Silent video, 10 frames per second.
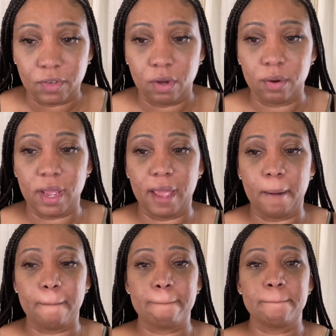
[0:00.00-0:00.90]

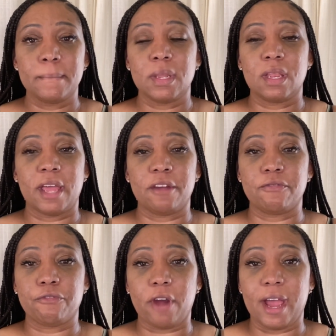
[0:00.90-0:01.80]
Okay, like
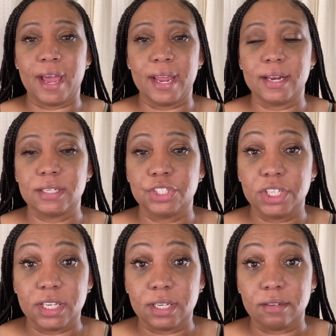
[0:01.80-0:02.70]
fried
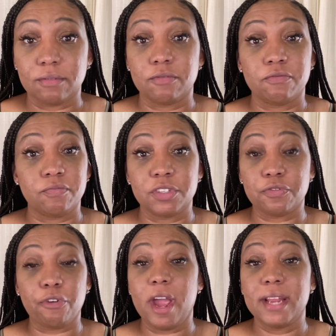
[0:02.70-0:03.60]
chicken, just
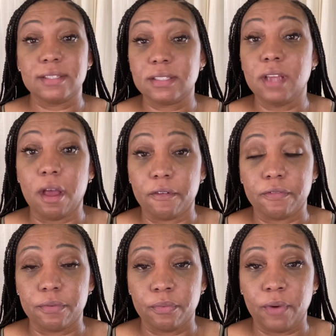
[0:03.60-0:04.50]
fried
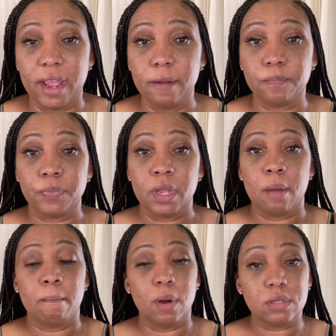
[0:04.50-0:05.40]
stuff, right?
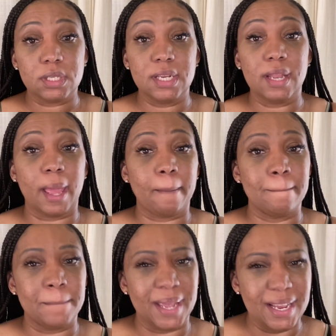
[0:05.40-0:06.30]
Mostly like
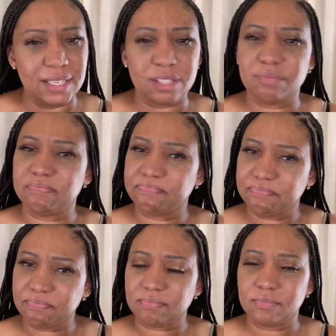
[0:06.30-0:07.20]
baked,
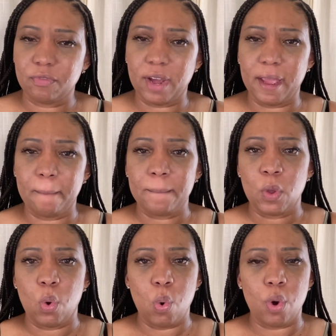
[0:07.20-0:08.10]
right?
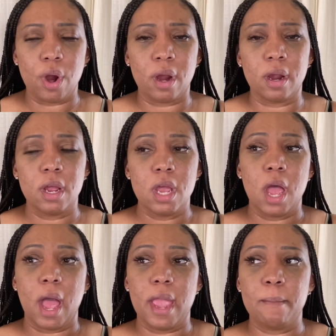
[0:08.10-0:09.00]
Or
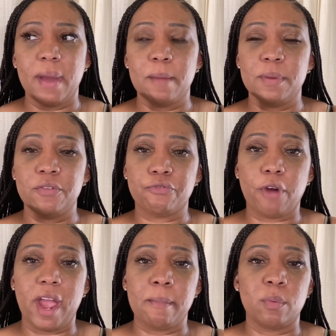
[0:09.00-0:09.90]
it might be
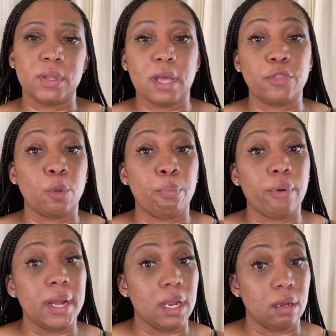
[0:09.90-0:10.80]
fried but without the
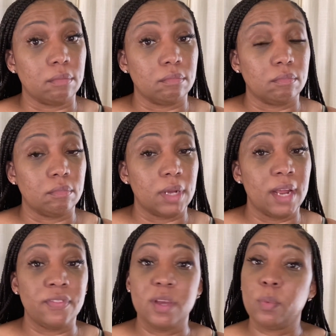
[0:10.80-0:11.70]
breading.
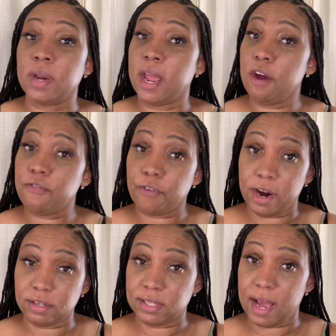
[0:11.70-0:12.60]
And then when air
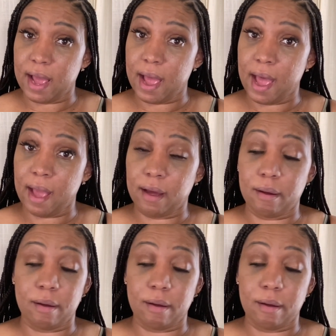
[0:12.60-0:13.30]
fryers got hot,